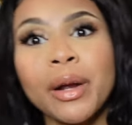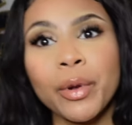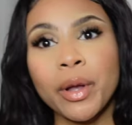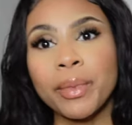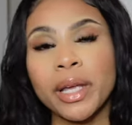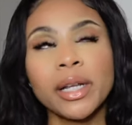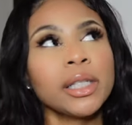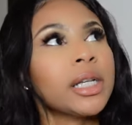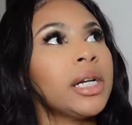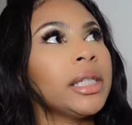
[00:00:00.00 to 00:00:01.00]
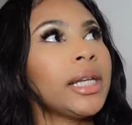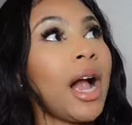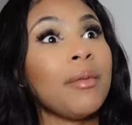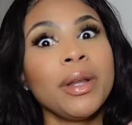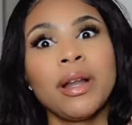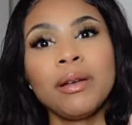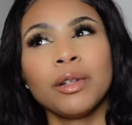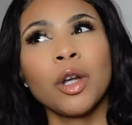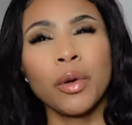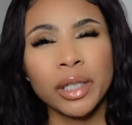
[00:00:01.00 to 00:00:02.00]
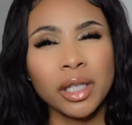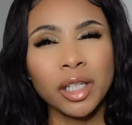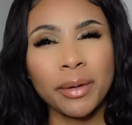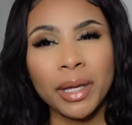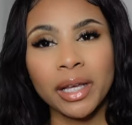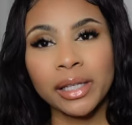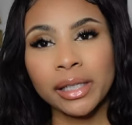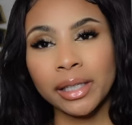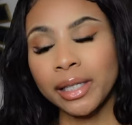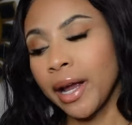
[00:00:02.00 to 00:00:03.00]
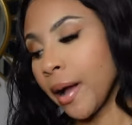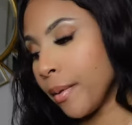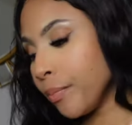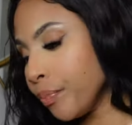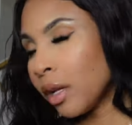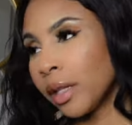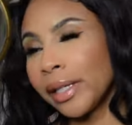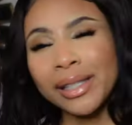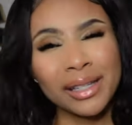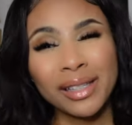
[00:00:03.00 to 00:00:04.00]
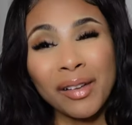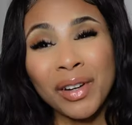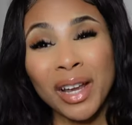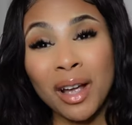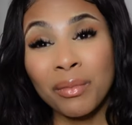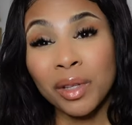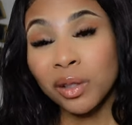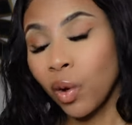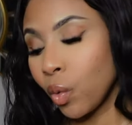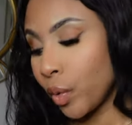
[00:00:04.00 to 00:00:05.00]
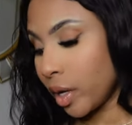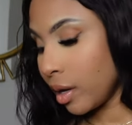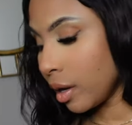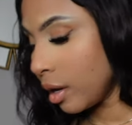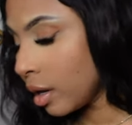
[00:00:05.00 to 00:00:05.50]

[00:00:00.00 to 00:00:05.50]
I woke up late is because, yeah, I've been going to the gym at like six a m, like six, seven a m this whole week,